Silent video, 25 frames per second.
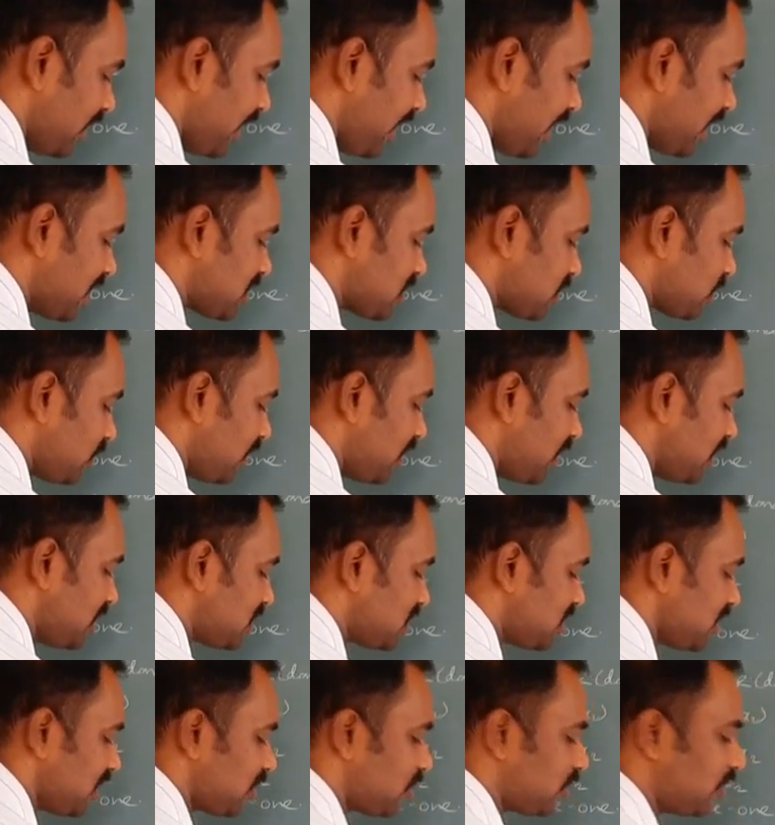x square
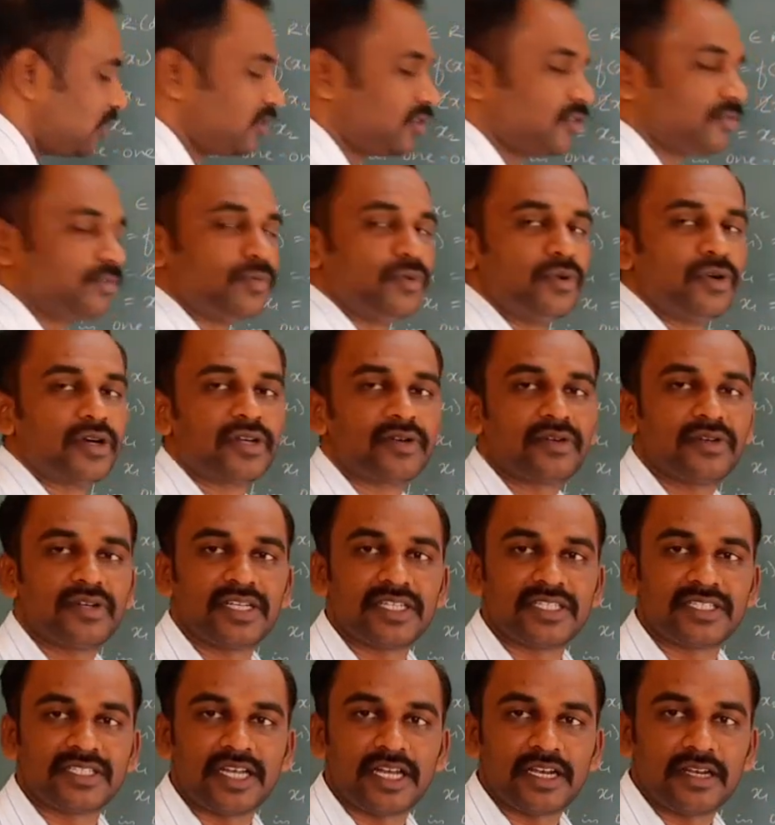is equal to
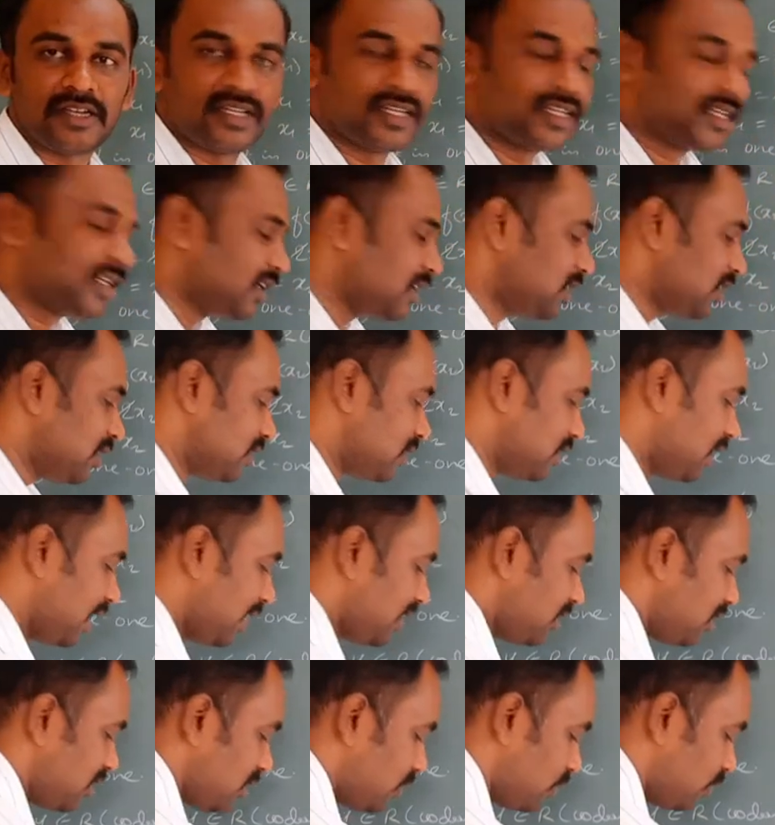4 is that.
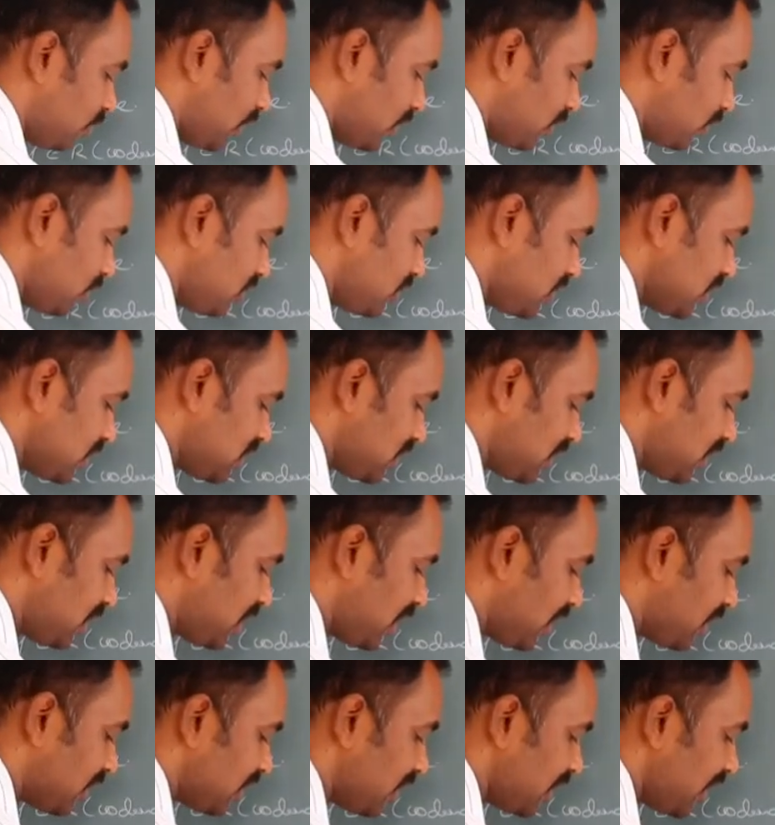Then what is this
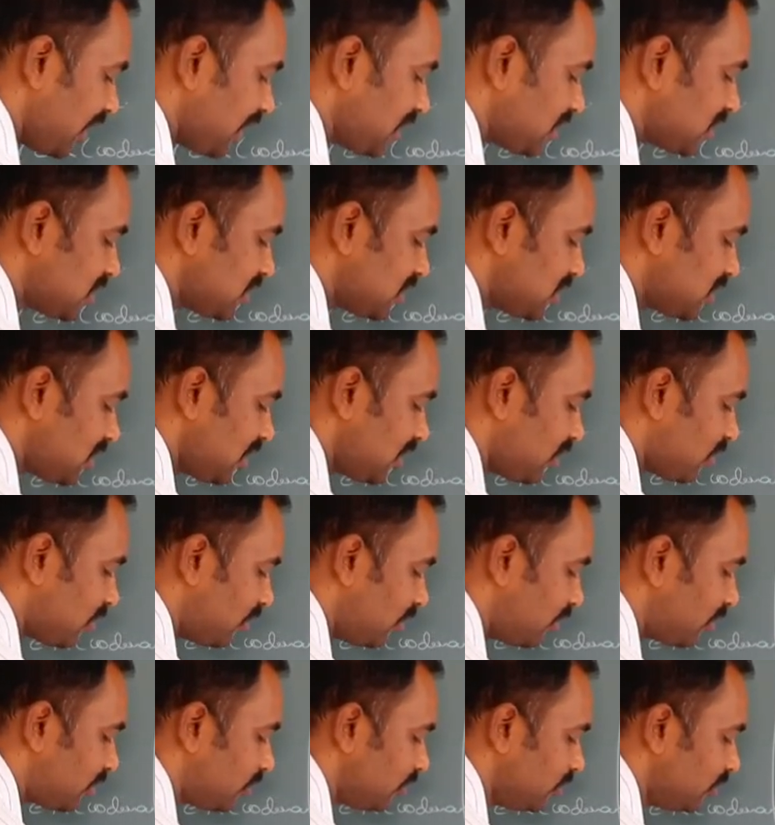written? X is
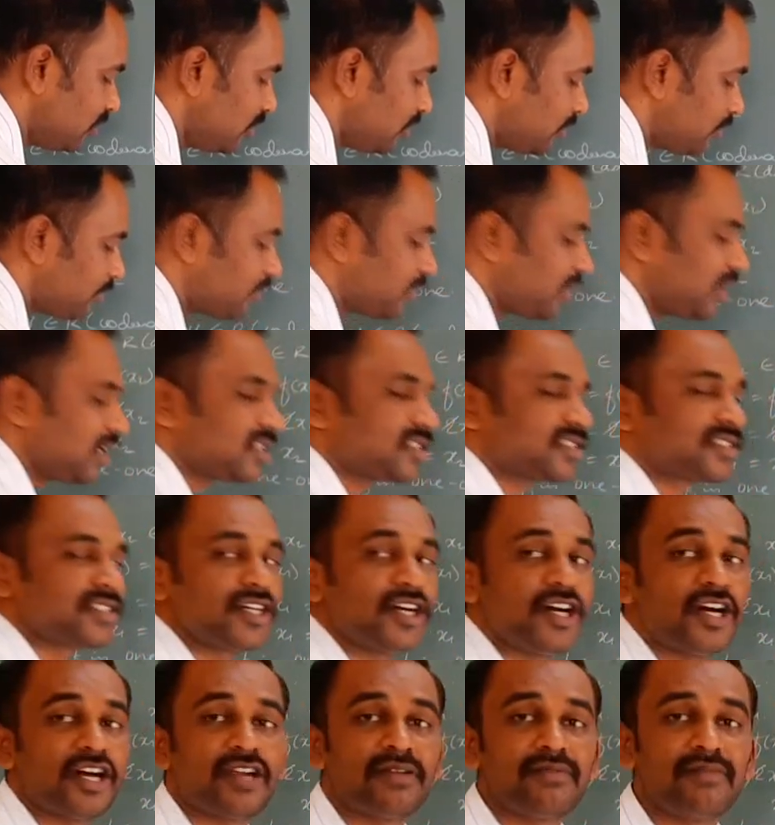equal to plus
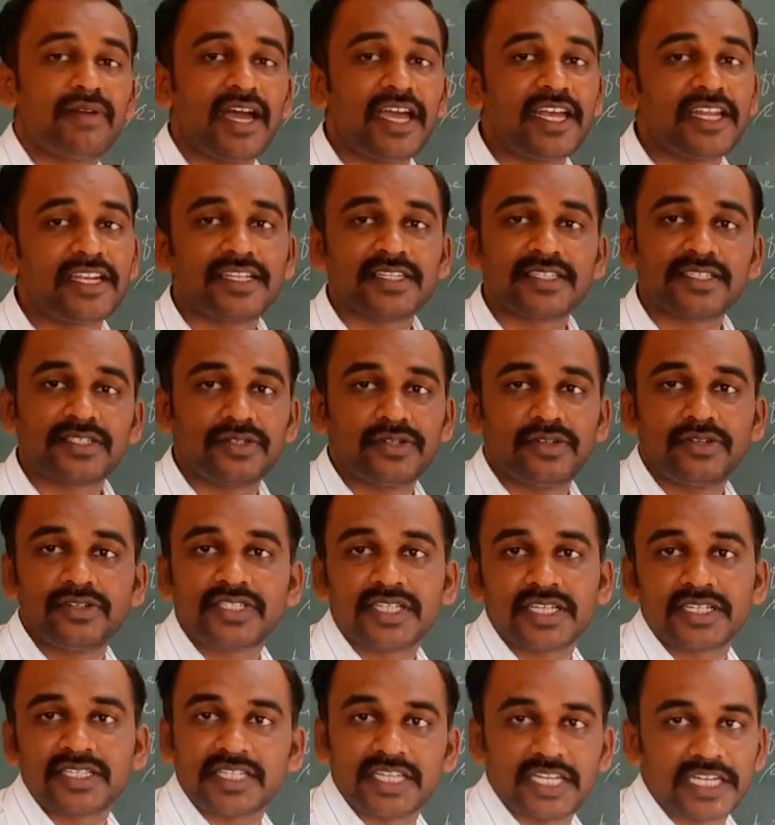or minus 2
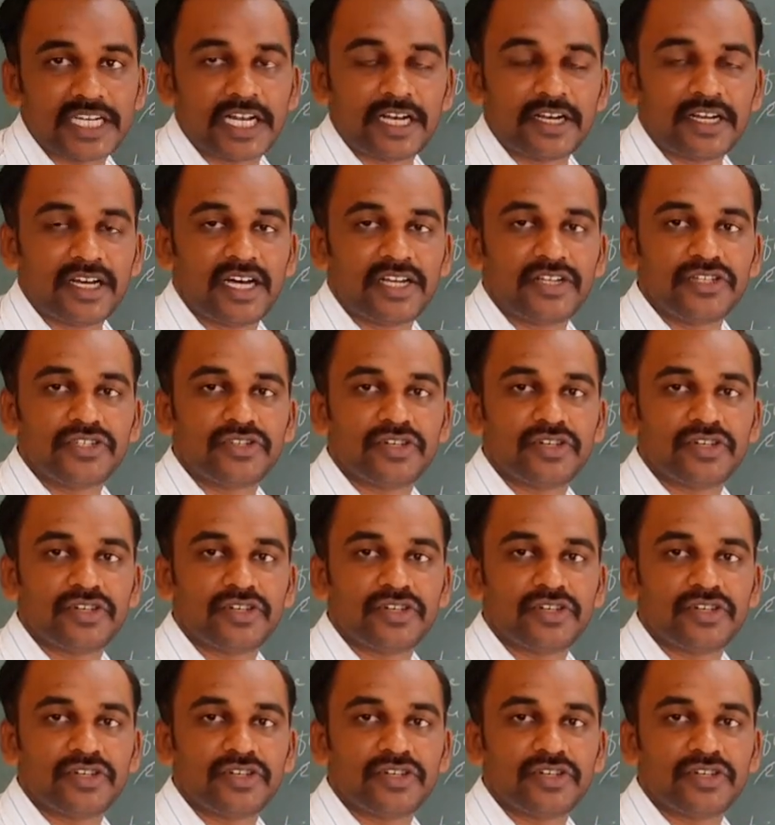is this written. Are you